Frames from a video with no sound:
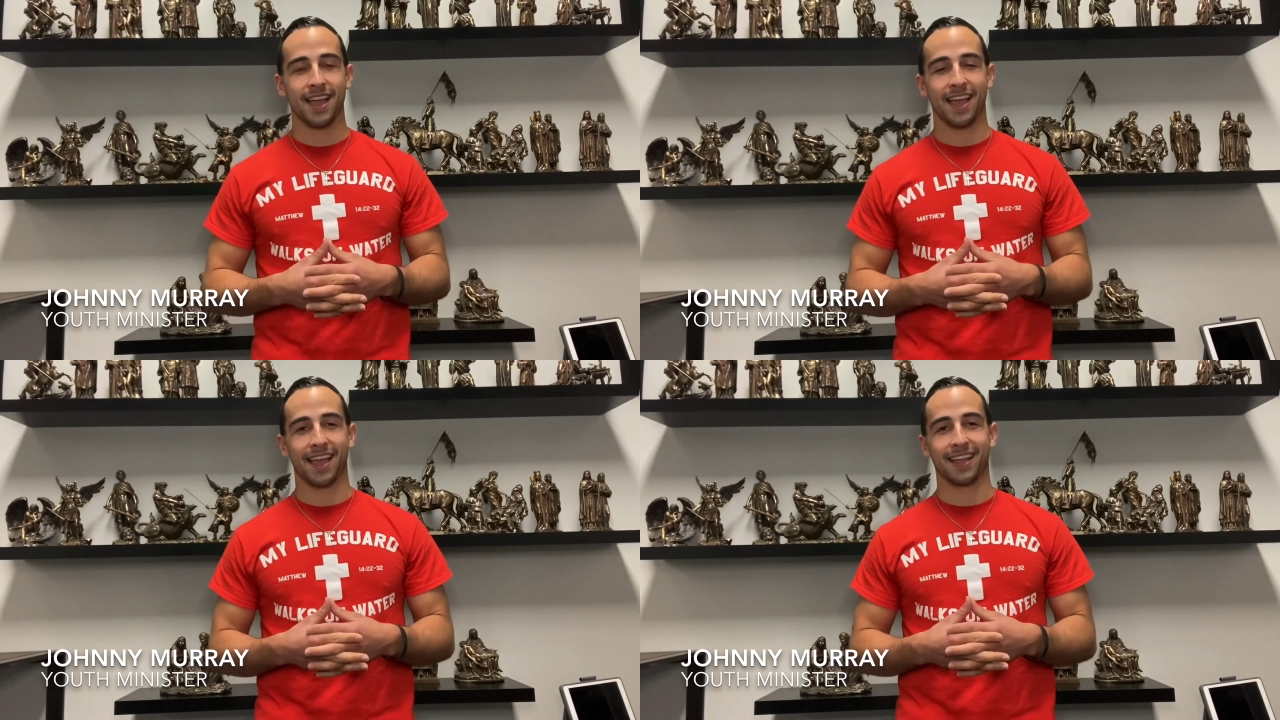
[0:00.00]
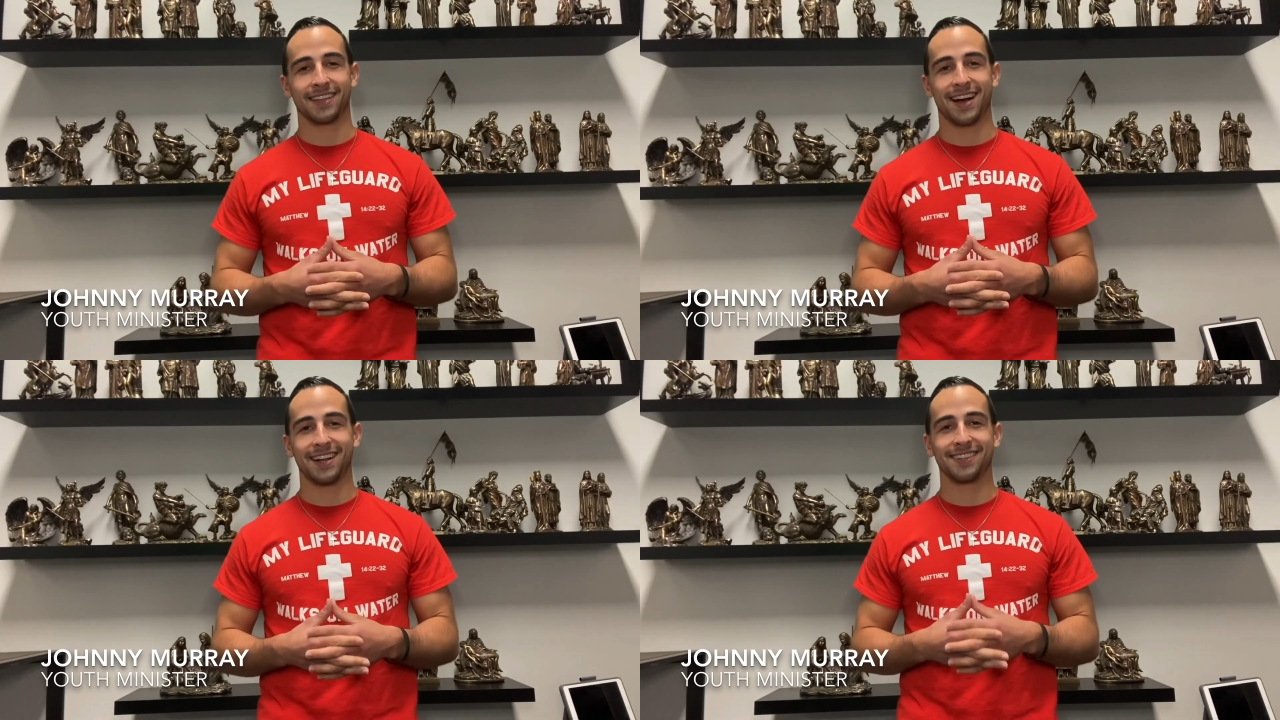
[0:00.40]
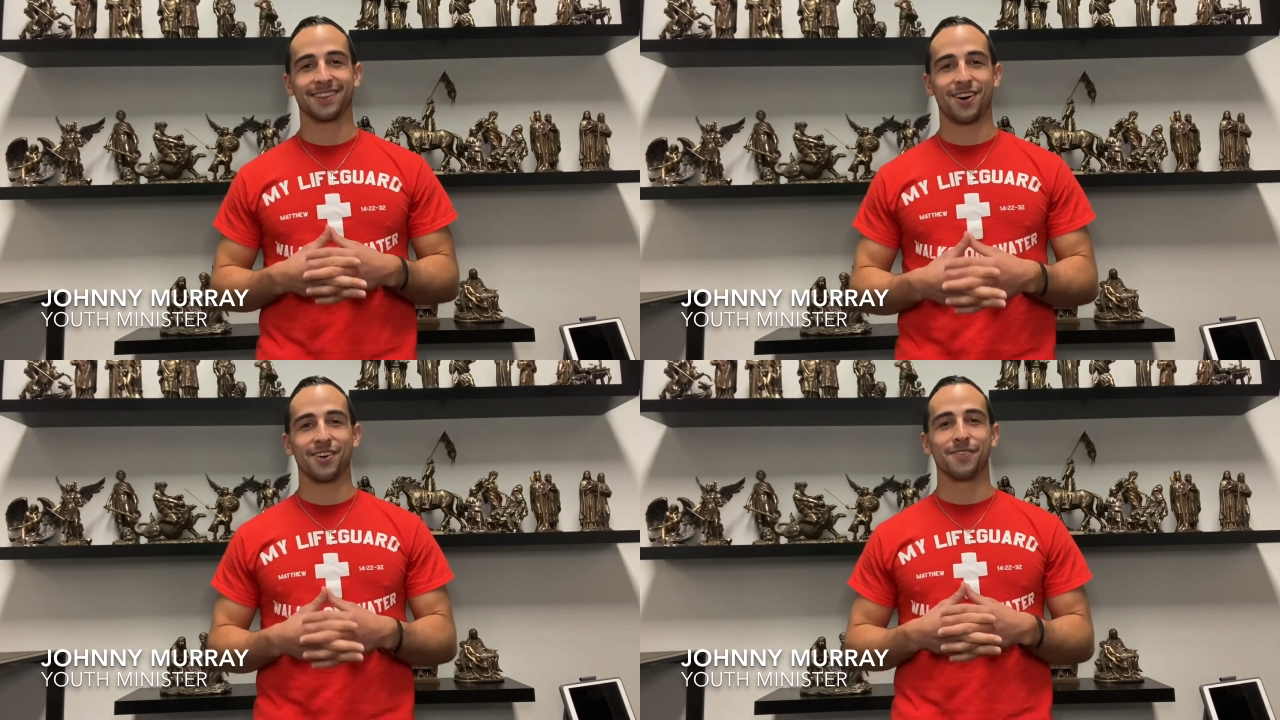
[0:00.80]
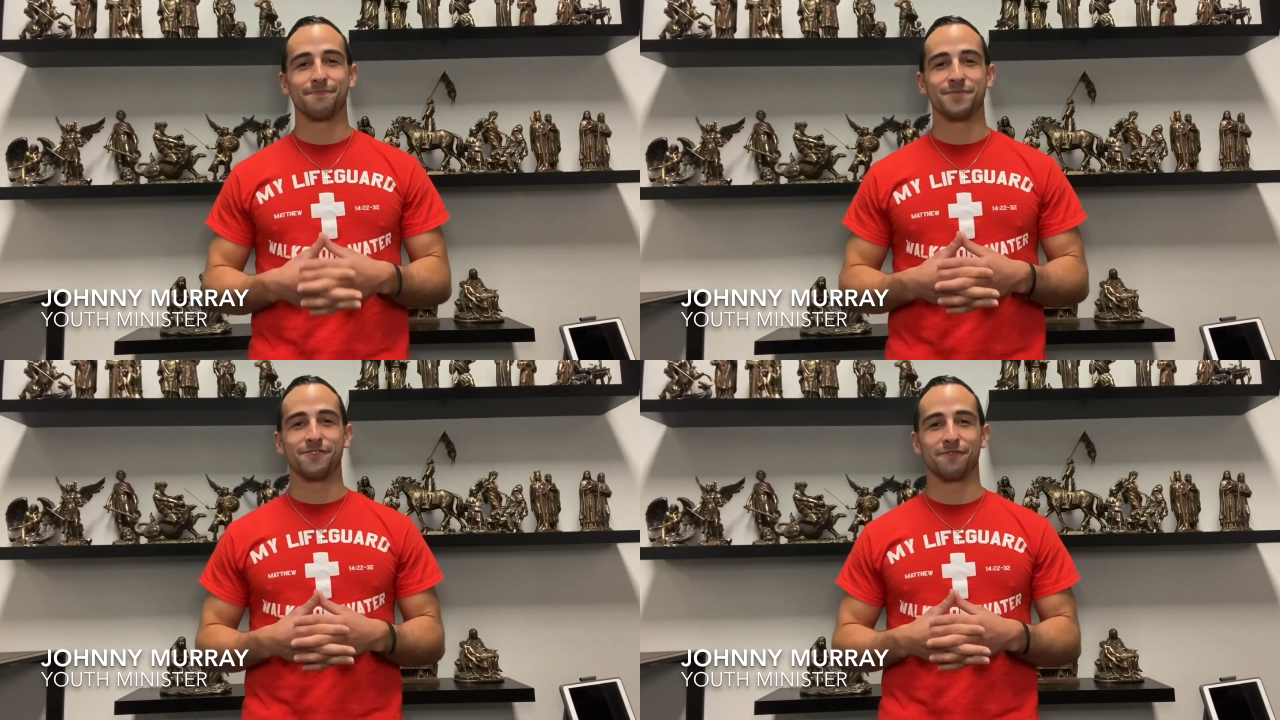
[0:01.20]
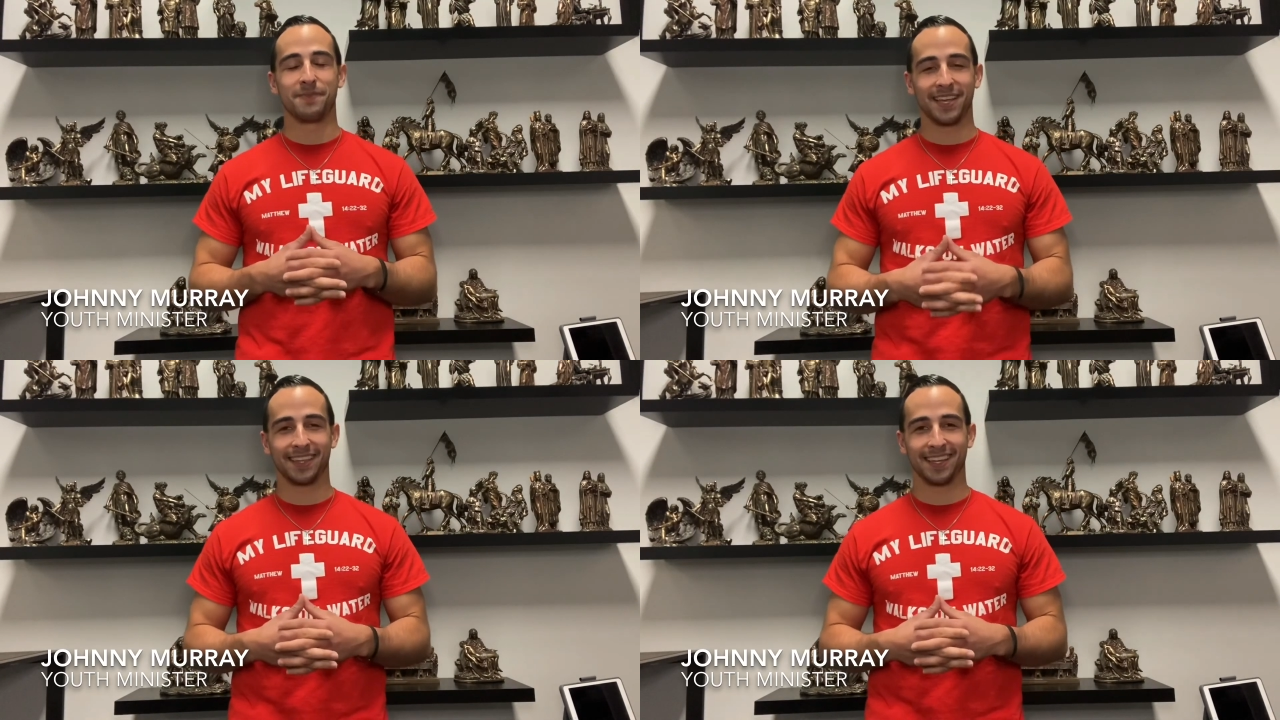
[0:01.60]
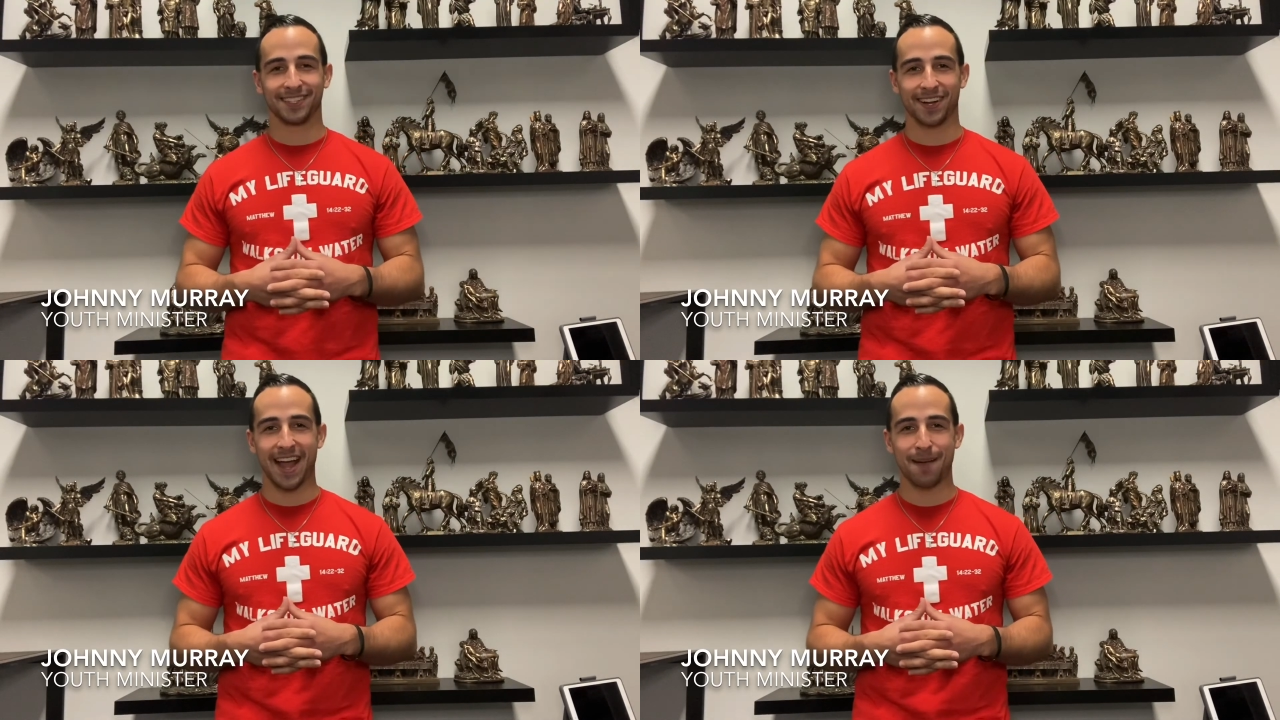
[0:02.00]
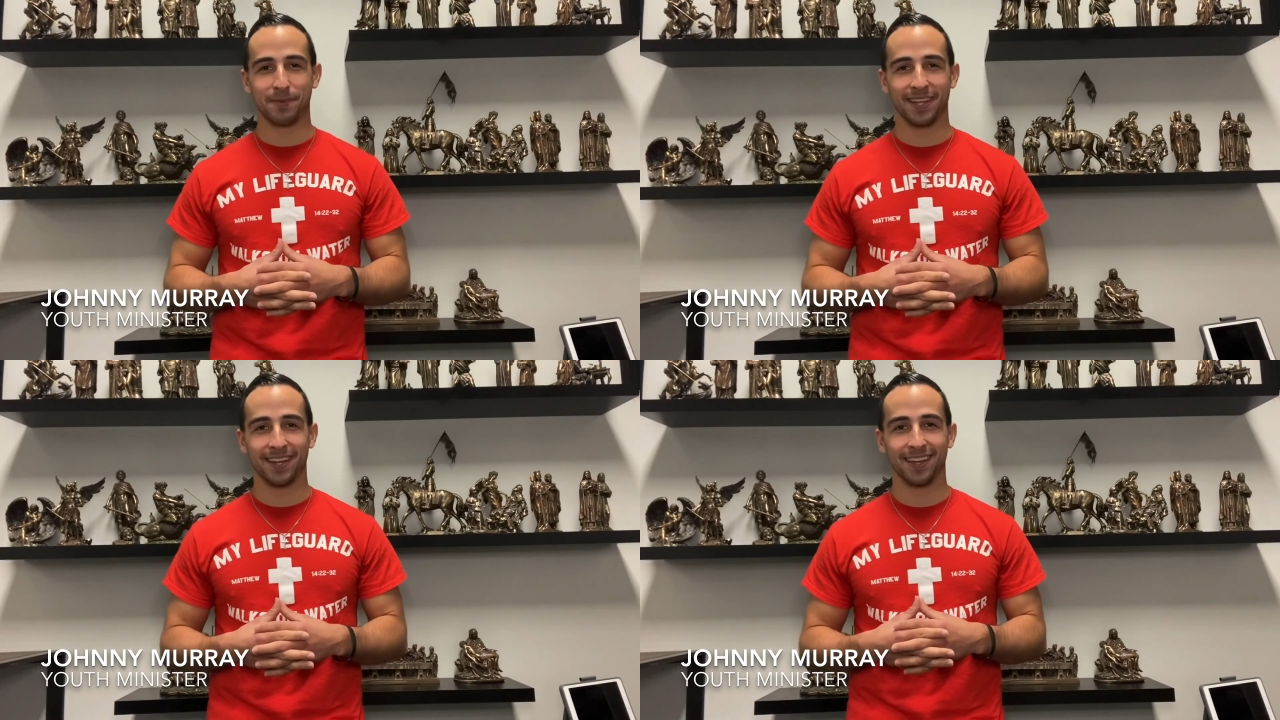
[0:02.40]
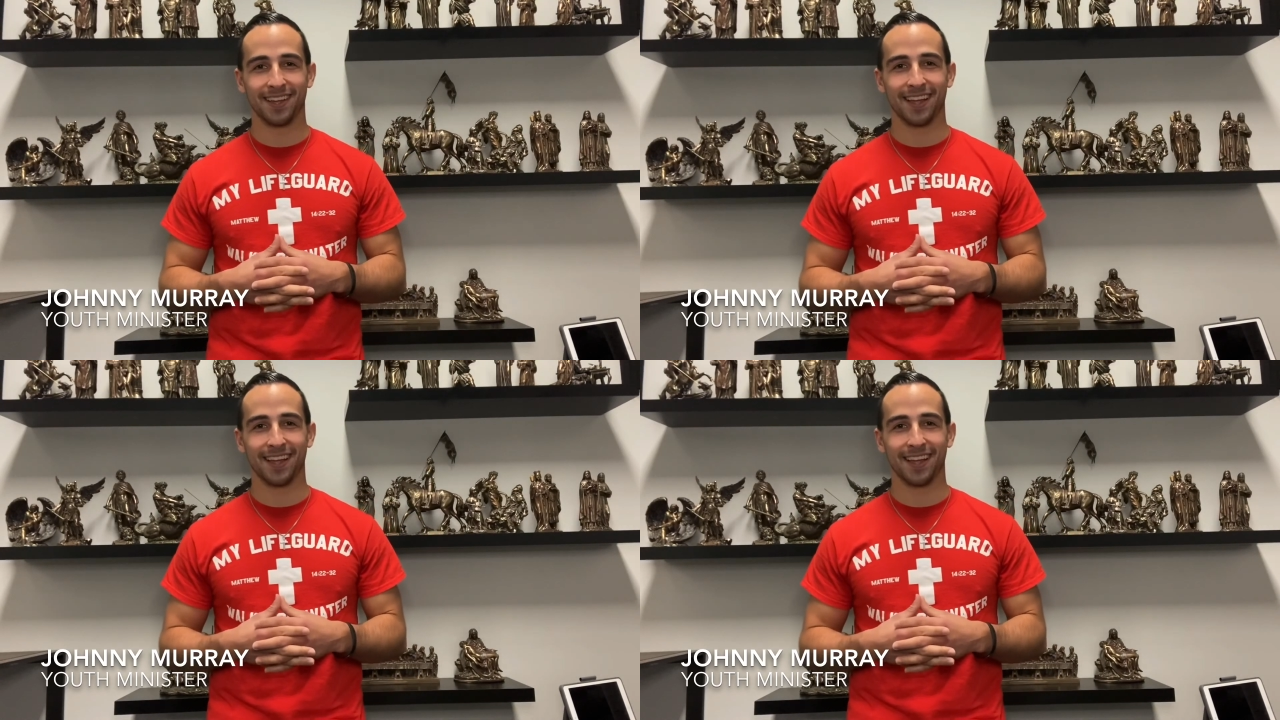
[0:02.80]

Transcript: and God is on the move. Big things are happening,